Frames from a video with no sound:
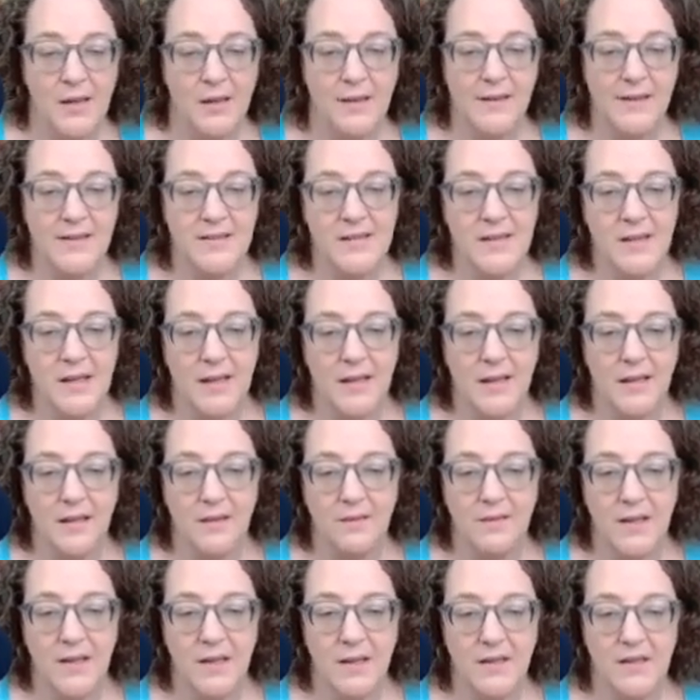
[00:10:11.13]
Let's see
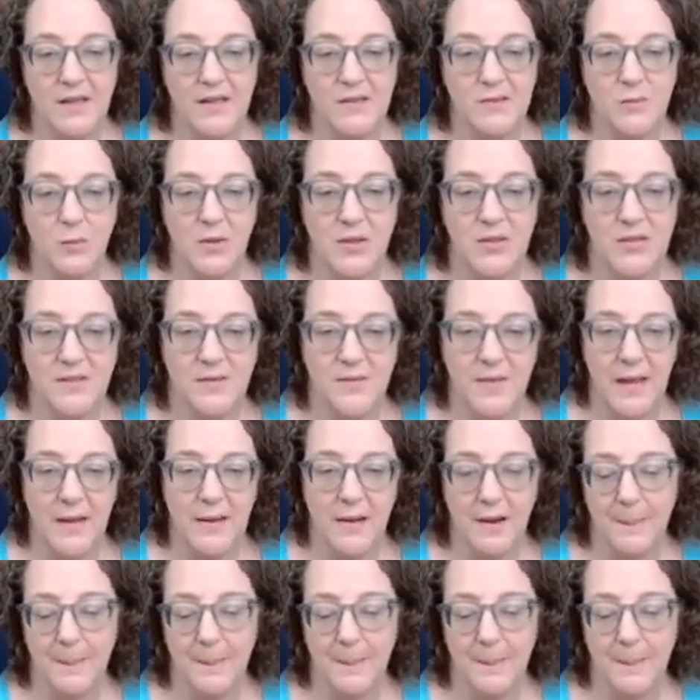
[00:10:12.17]
if any of these words fit.